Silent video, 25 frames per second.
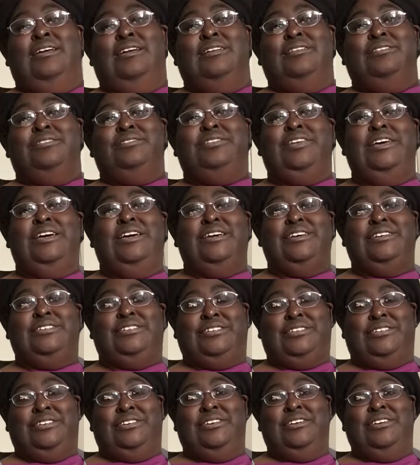
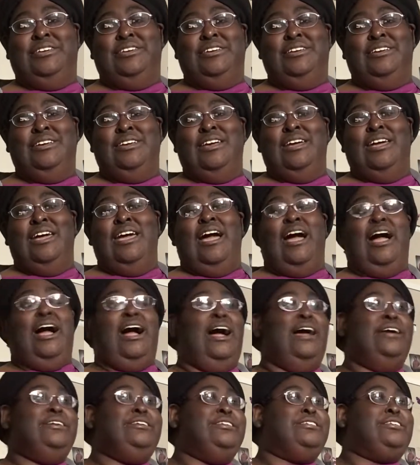this,
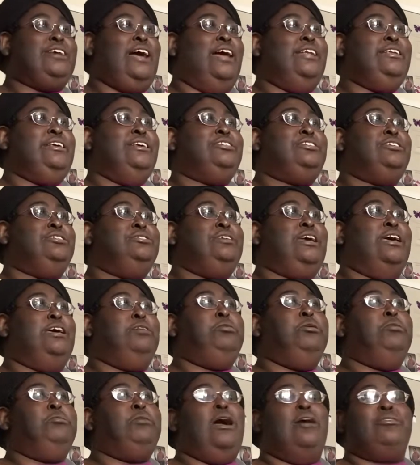I decided to name
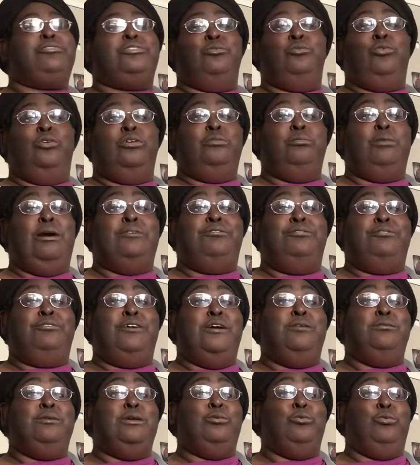him after one of my
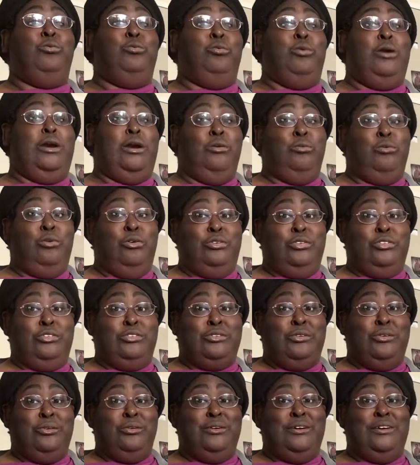favorite werewolf
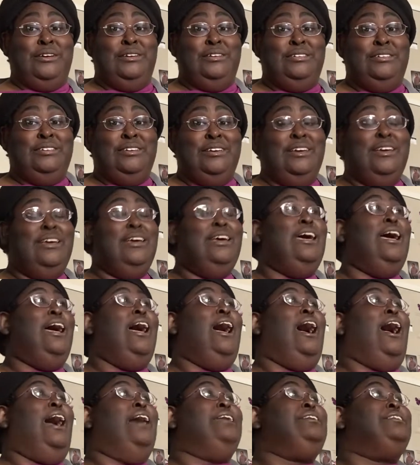stories.
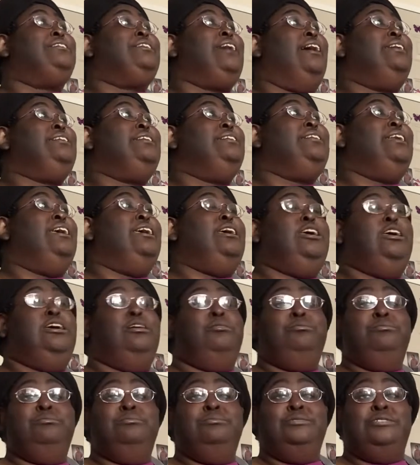I decided to name
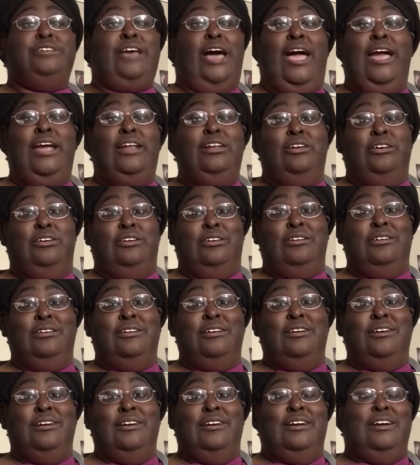him Tyler.
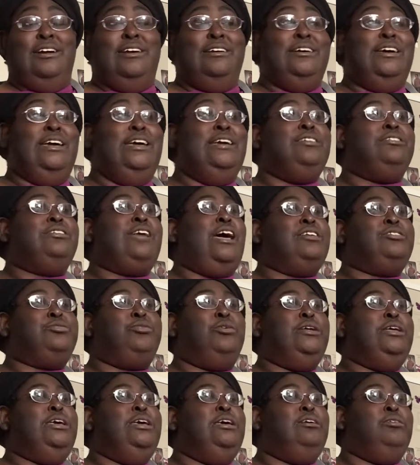He, that's
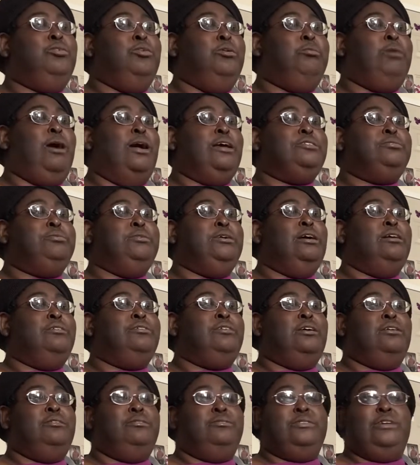what he reminds me of,
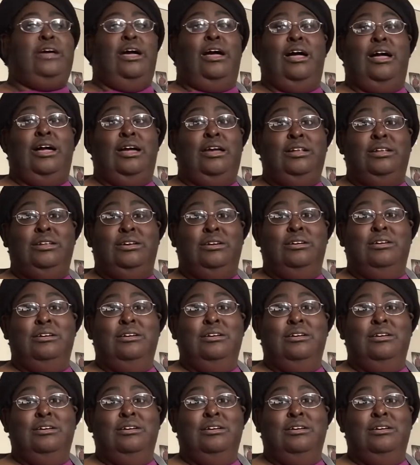of Tyler.